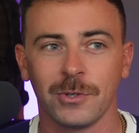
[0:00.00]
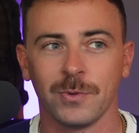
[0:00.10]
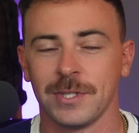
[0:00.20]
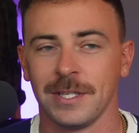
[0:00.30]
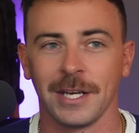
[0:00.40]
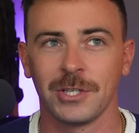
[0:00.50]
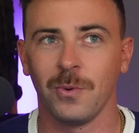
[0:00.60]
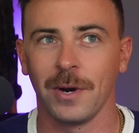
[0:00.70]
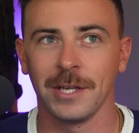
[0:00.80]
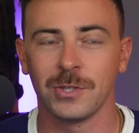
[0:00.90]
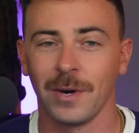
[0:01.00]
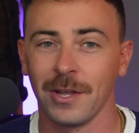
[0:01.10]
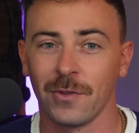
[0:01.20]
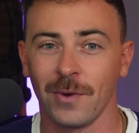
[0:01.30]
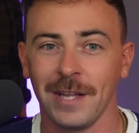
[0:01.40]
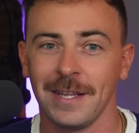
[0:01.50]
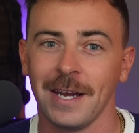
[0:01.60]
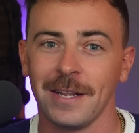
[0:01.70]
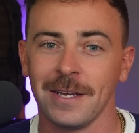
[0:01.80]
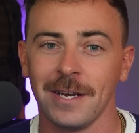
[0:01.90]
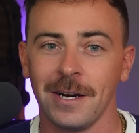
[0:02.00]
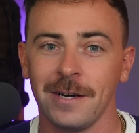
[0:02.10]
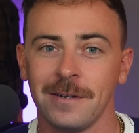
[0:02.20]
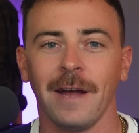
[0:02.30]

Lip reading: which was in like 2023 at the end of the year.